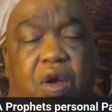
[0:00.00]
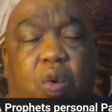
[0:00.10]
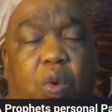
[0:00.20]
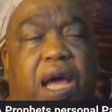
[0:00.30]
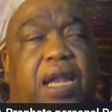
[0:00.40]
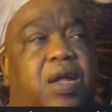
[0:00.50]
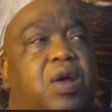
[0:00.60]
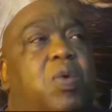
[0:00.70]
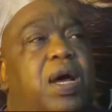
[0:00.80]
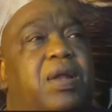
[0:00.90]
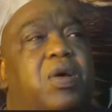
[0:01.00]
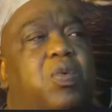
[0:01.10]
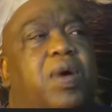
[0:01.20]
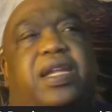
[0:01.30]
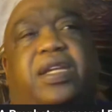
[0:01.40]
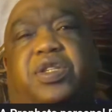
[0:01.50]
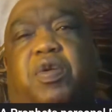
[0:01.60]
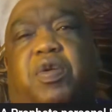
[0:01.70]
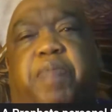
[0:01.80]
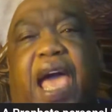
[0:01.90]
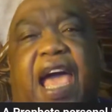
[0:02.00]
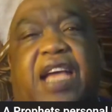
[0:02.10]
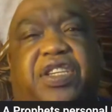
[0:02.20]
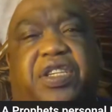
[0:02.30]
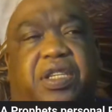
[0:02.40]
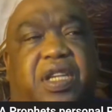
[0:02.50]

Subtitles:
What is your passion